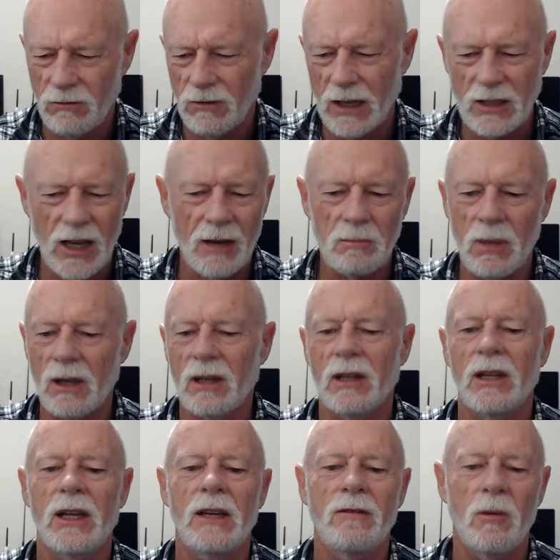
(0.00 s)
It's
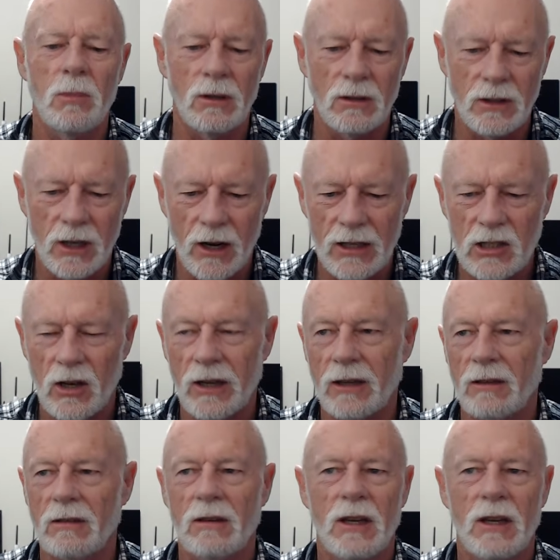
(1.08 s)
unbelievable. You know, it's like